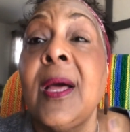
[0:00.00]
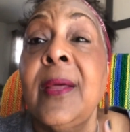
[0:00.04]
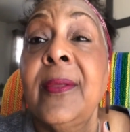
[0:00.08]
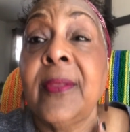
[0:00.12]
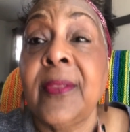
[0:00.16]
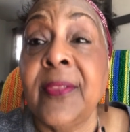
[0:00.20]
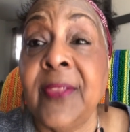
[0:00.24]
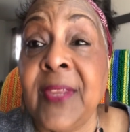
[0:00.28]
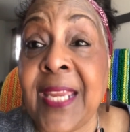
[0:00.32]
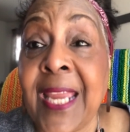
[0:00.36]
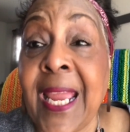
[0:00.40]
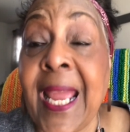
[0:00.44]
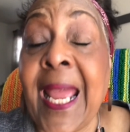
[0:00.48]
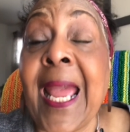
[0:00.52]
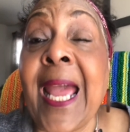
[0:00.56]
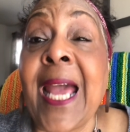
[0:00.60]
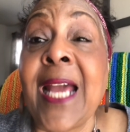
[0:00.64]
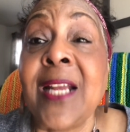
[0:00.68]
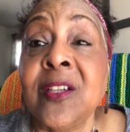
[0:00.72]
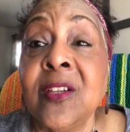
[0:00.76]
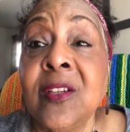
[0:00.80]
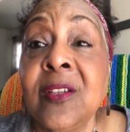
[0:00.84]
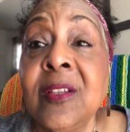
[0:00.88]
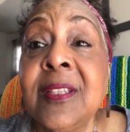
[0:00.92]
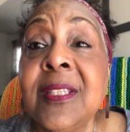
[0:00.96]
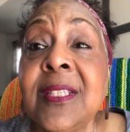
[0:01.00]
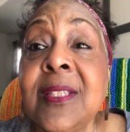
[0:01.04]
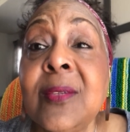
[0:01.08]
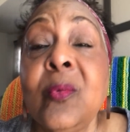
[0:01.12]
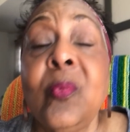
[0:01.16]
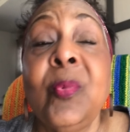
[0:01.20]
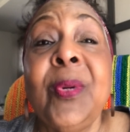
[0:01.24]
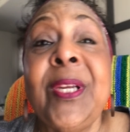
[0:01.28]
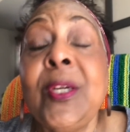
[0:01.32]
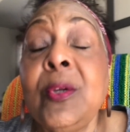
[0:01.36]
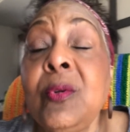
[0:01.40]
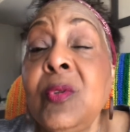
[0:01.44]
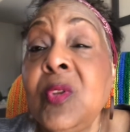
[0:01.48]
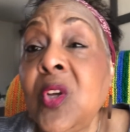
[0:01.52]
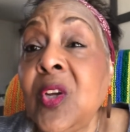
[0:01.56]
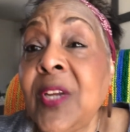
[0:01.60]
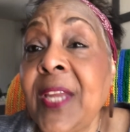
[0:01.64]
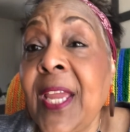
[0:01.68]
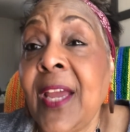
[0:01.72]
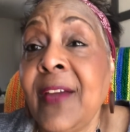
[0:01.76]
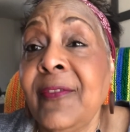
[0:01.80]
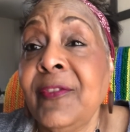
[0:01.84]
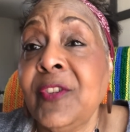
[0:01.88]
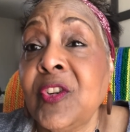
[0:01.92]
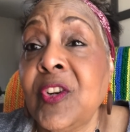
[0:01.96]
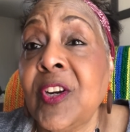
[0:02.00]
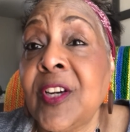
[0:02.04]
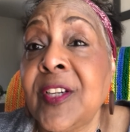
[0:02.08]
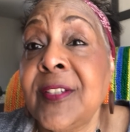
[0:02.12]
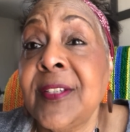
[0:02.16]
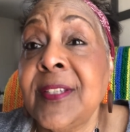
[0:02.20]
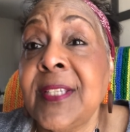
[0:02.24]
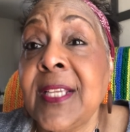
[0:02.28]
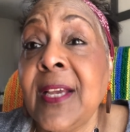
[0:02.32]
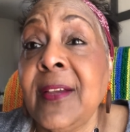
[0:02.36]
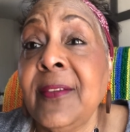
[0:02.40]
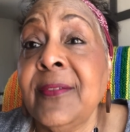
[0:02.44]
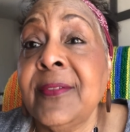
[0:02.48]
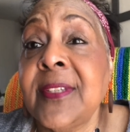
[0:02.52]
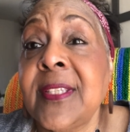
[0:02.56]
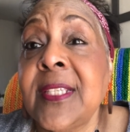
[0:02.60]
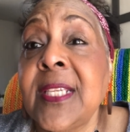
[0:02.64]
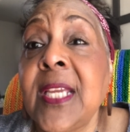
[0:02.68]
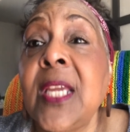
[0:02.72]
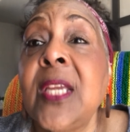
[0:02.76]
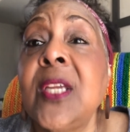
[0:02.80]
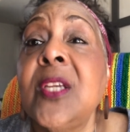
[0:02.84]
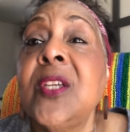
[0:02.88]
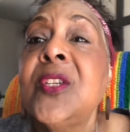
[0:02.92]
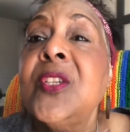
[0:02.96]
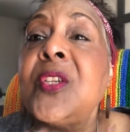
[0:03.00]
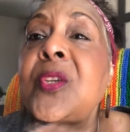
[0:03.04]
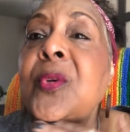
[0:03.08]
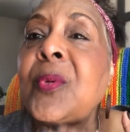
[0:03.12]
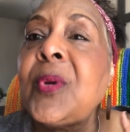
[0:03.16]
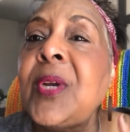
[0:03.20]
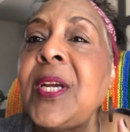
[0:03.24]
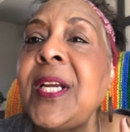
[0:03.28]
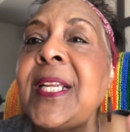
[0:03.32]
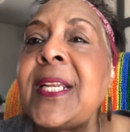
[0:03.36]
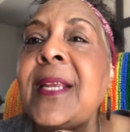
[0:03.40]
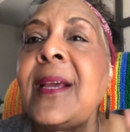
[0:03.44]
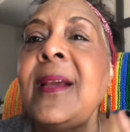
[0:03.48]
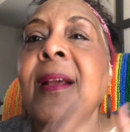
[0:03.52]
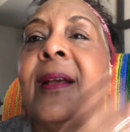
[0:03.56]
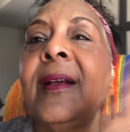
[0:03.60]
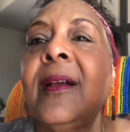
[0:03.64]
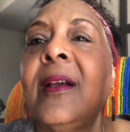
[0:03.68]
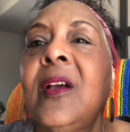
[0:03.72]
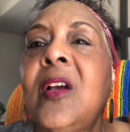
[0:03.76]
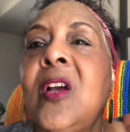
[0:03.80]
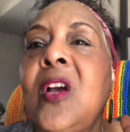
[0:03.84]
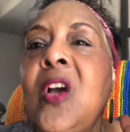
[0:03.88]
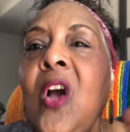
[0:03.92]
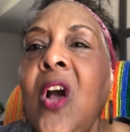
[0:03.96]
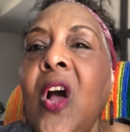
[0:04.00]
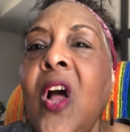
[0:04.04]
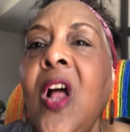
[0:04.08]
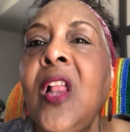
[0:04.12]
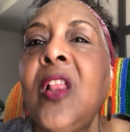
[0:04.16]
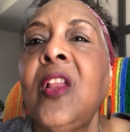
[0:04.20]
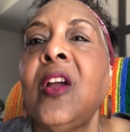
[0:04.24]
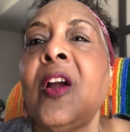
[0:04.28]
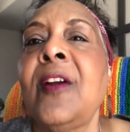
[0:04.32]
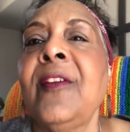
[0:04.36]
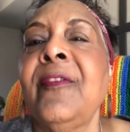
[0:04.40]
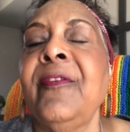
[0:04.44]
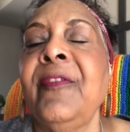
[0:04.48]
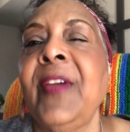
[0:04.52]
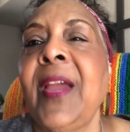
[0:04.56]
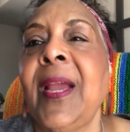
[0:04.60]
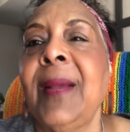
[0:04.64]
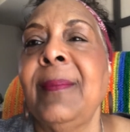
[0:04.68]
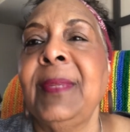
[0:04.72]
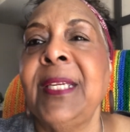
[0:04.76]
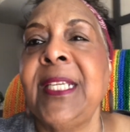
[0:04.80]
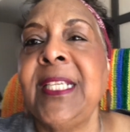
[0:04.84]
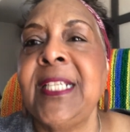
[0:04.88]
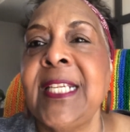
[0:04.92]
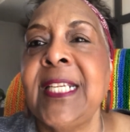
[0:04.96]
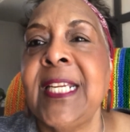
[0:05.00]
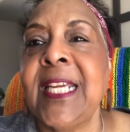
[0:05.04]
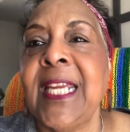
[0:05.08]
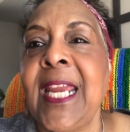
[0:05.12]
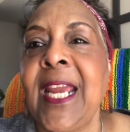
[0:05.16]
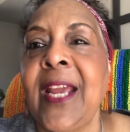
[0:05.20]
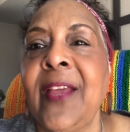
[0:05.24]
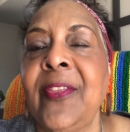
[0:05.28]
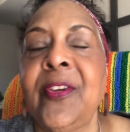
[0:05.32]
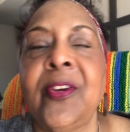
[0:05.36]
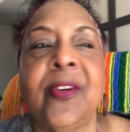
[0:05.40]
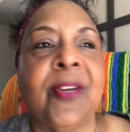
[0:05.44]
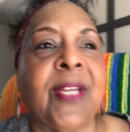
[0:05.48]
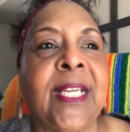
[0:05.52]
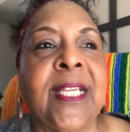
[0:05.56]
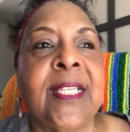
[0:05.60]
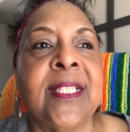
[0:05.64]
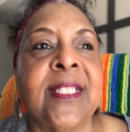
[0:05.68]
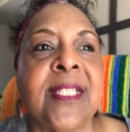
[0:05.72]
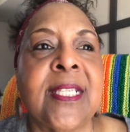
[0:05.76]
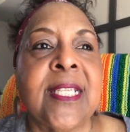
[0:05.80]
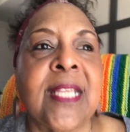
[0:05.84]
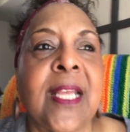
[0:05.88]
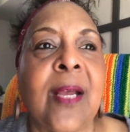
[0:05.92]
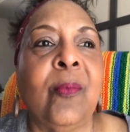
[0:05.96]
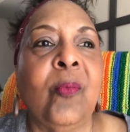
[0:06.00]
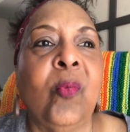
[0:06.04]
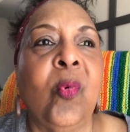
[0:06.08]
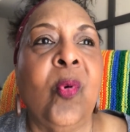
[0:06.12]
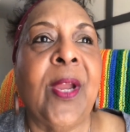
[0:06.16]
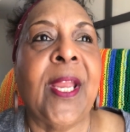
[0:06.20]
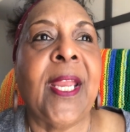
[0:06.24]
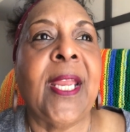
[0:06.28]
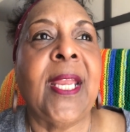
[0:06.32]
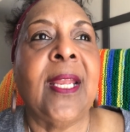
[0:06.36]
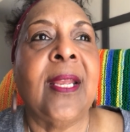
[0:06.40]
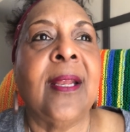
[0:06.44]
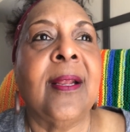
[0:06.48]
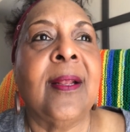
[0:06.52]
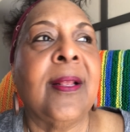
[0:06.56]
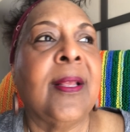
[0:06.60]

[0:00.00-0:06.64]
the adults, we don't look after ourselves. So we're going to call our family together in some way.